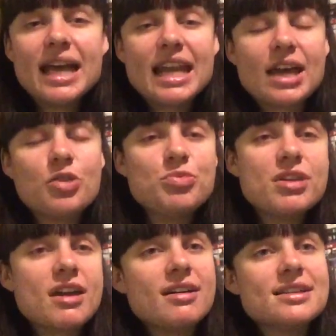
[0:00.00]
and I hope
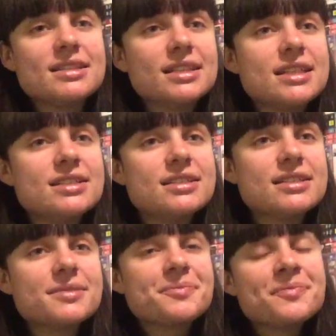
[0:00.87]
you guys at
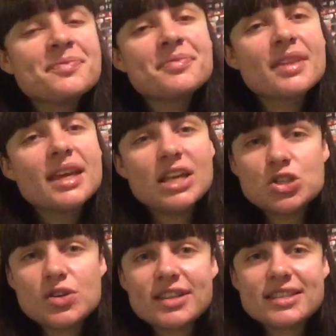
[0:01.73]
least
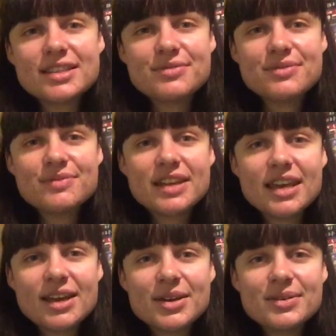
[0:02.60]
enjoyed this different
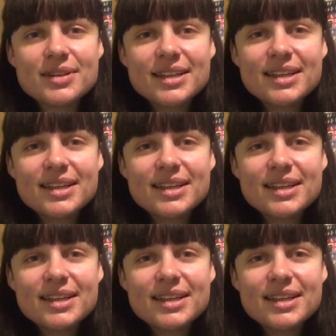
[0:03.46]
video.